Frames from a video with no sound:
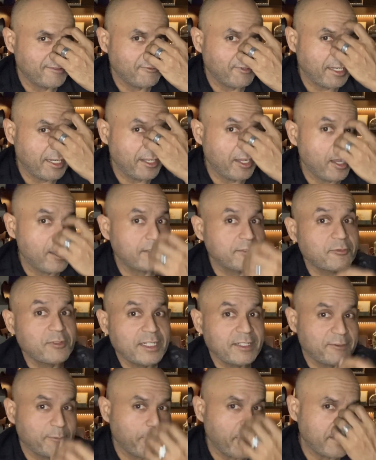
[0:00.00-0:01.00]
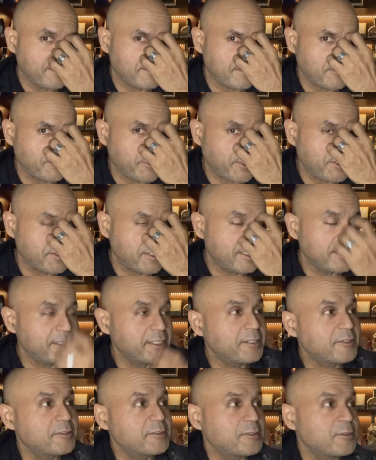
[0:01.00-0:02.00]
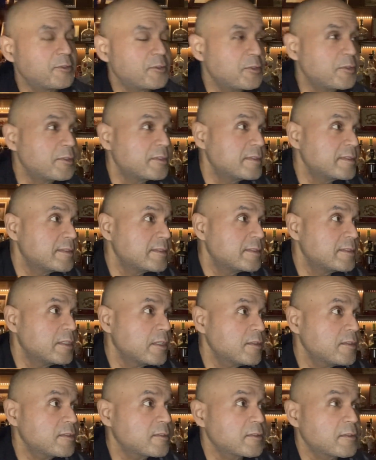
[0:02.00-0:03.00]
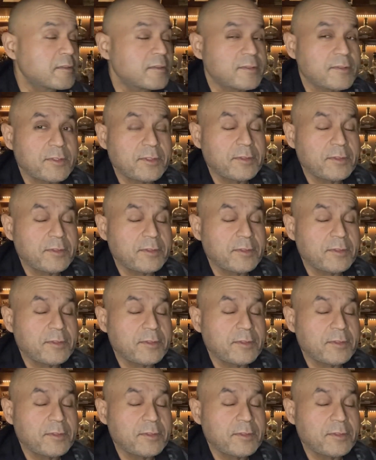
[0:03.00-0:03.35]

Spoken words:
really hot, really spicy, especially here in your nostrils.